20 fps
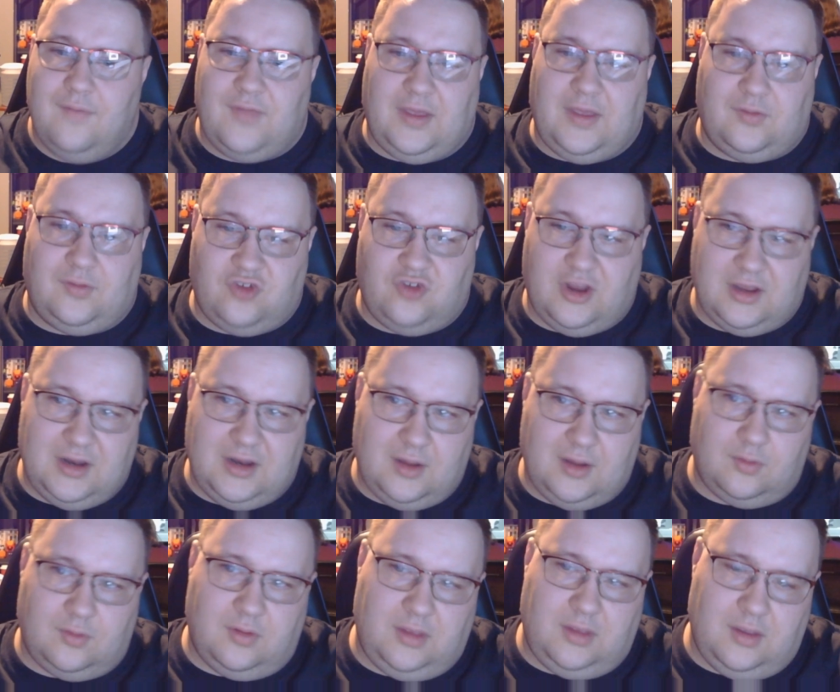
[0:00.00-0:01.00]
Thanks for checking
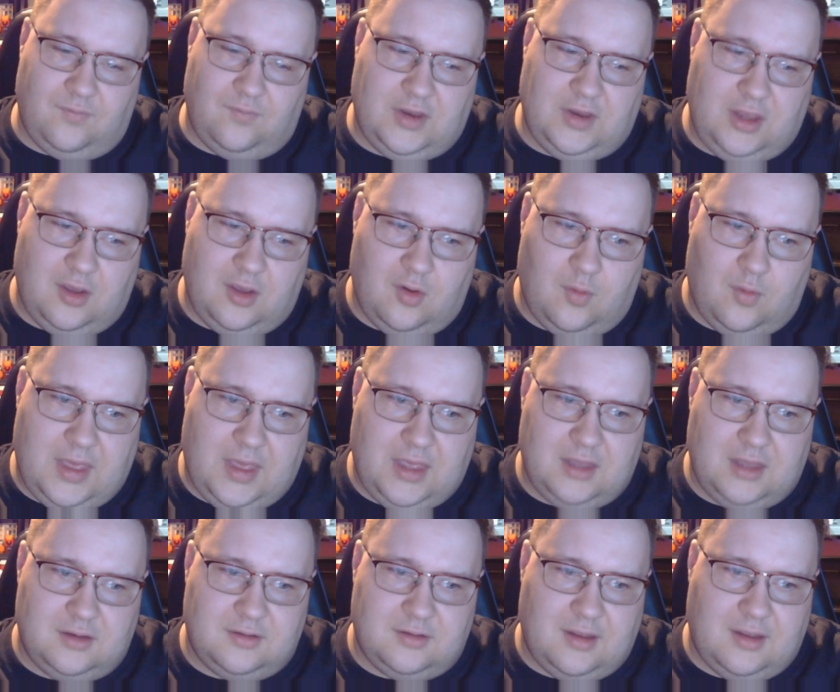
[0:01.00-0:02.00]
out the video,
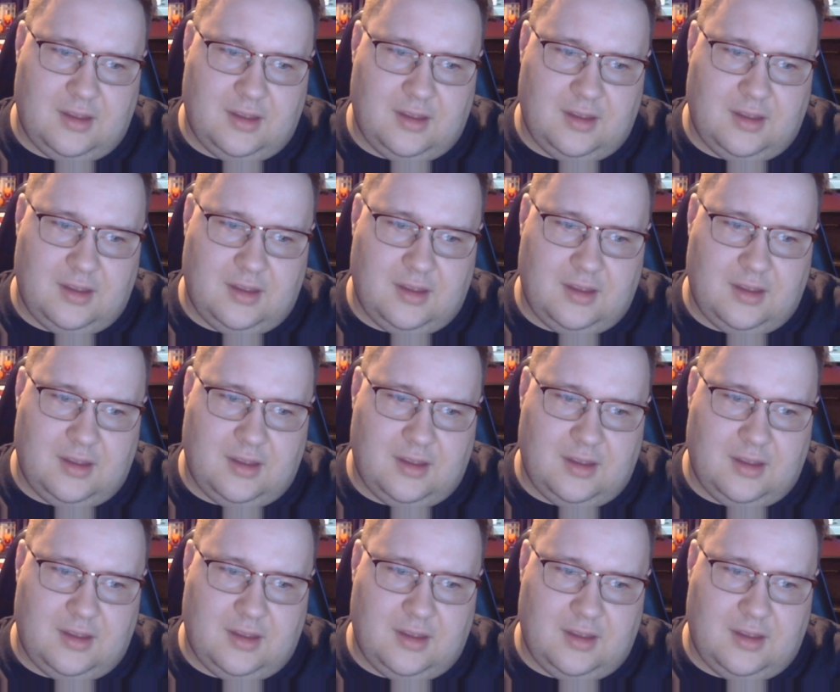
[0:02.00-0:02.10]
and